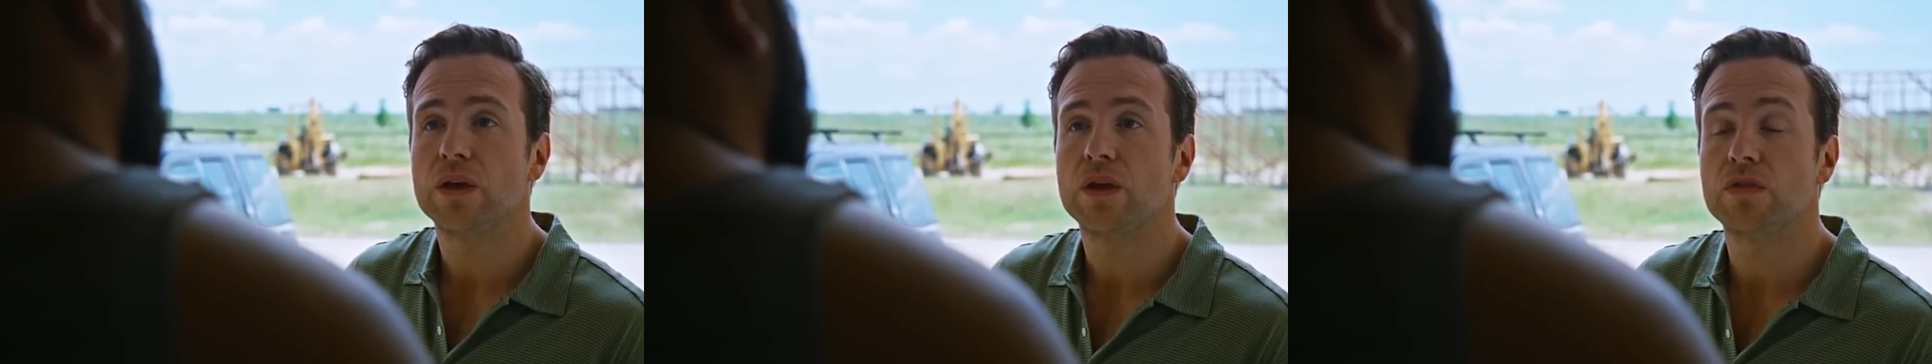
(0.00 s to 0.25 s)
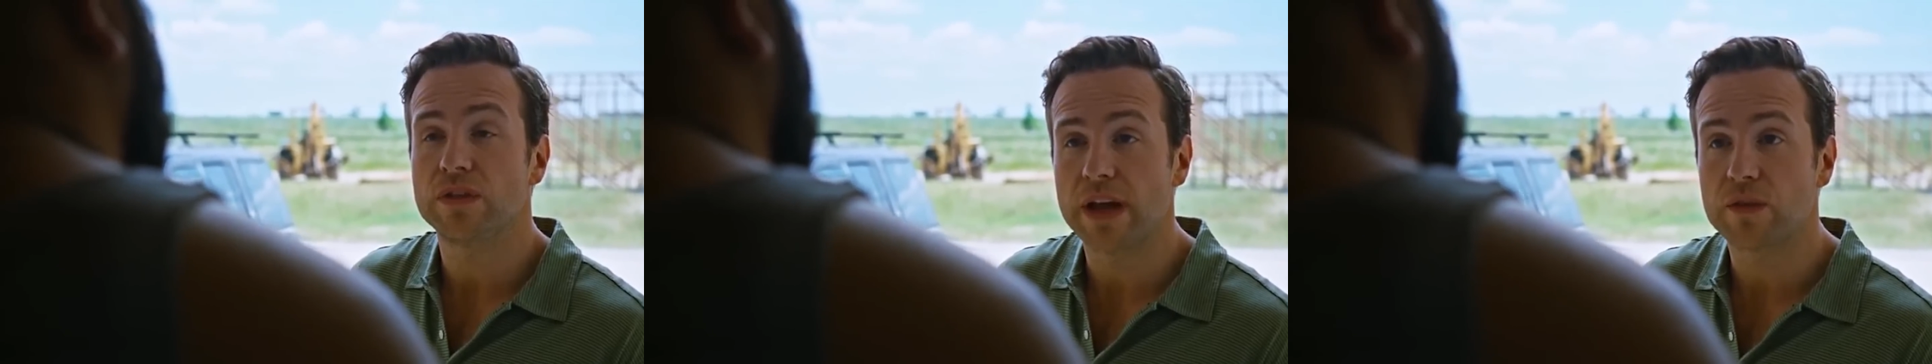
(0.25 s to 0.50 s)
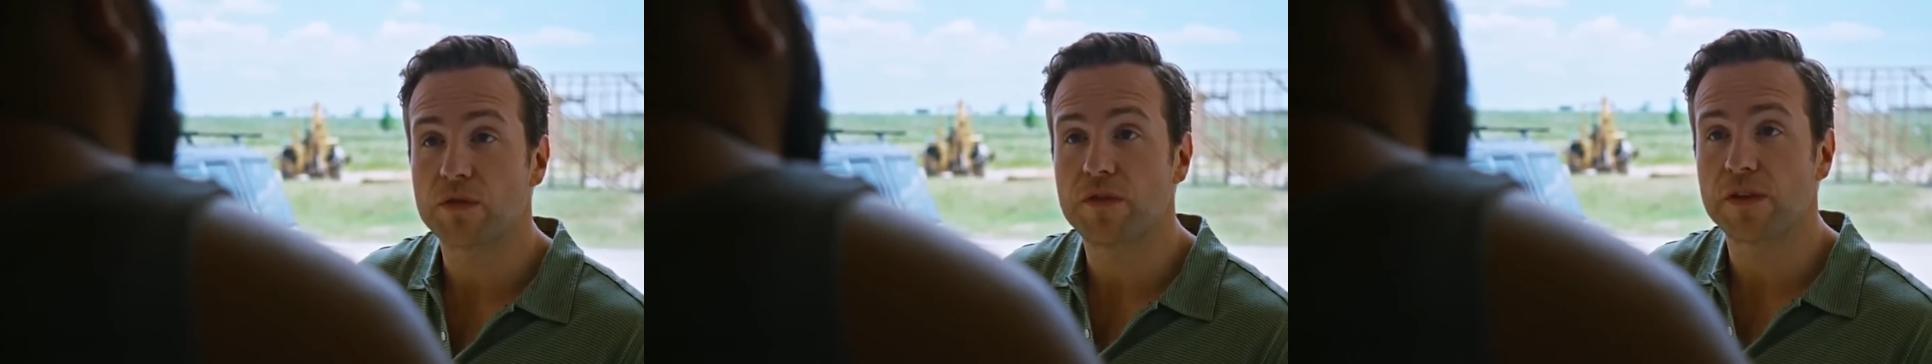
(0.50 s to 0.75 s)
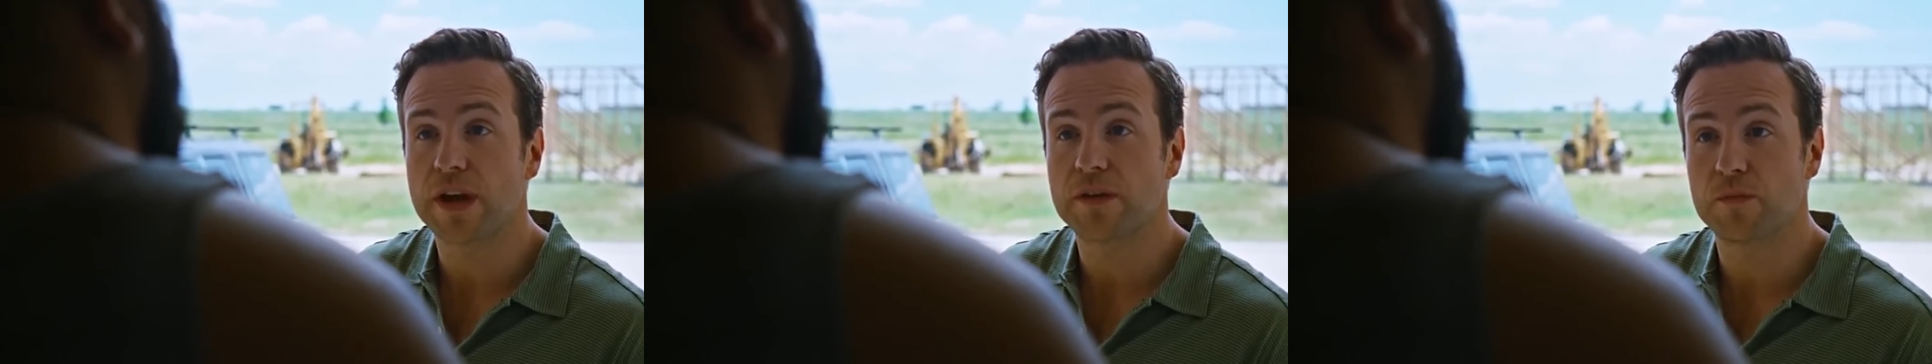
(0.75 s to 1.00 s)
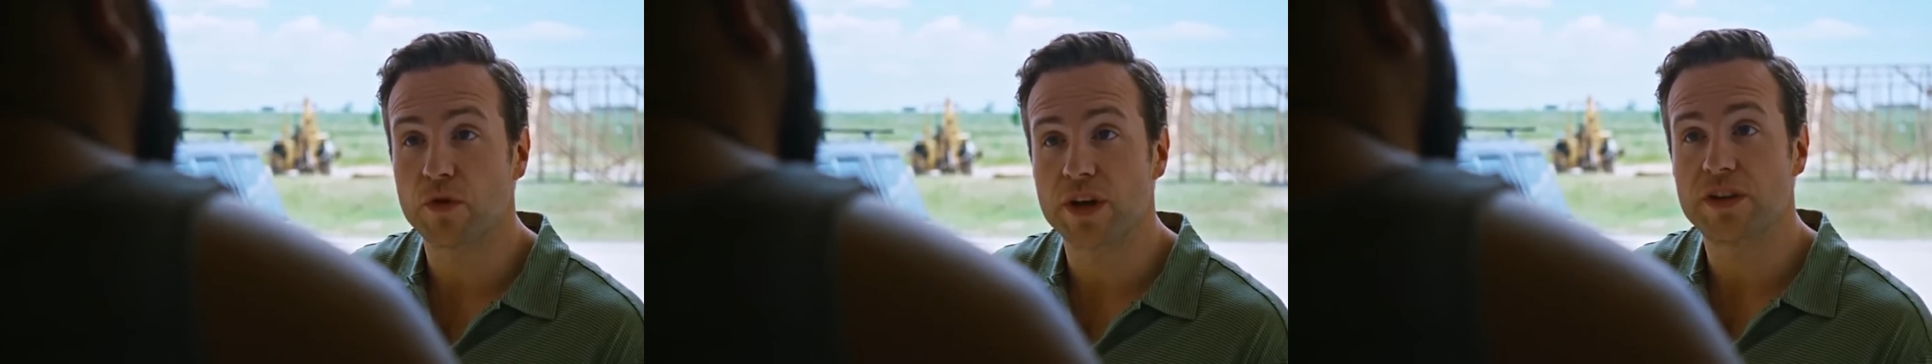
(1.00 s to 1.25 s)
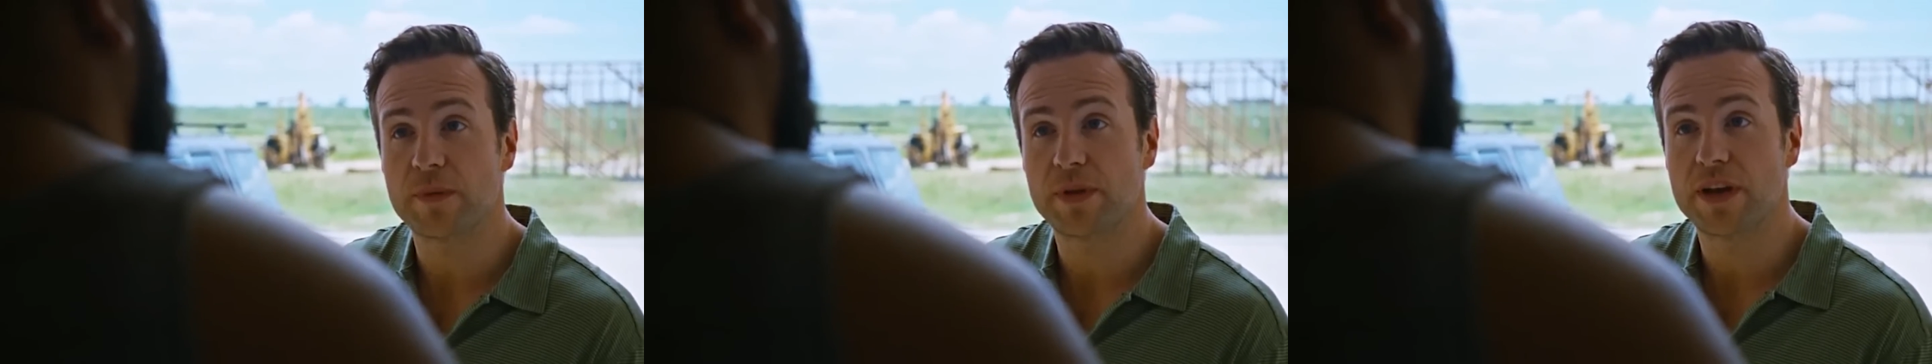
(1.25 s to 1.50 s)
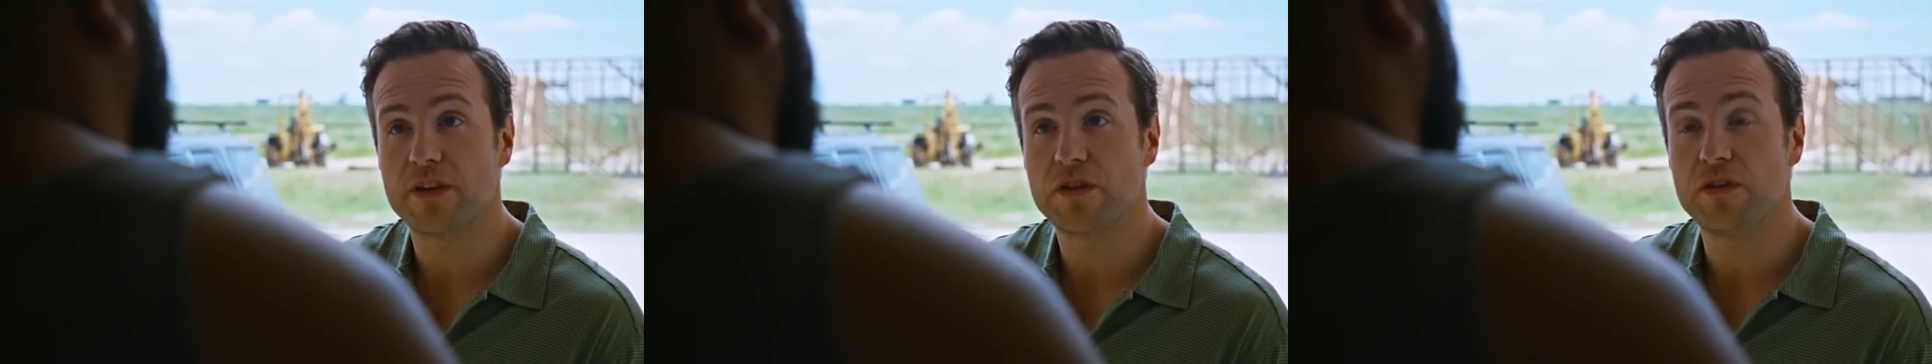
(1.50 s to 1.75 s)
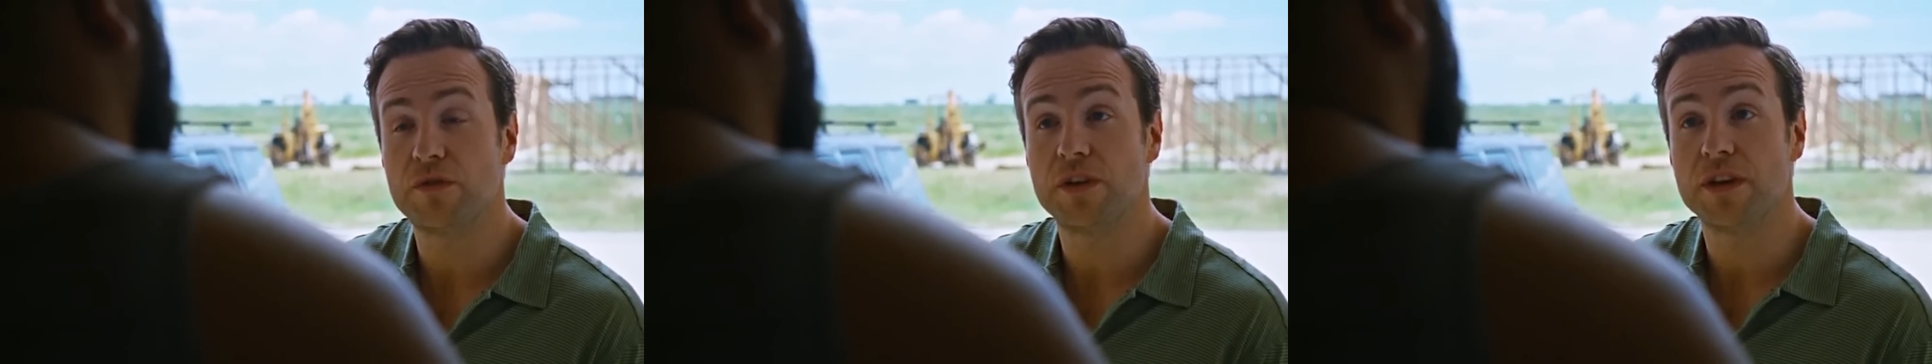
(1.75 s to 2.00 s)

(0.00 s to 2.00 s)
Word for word: houses with plastic tarps up.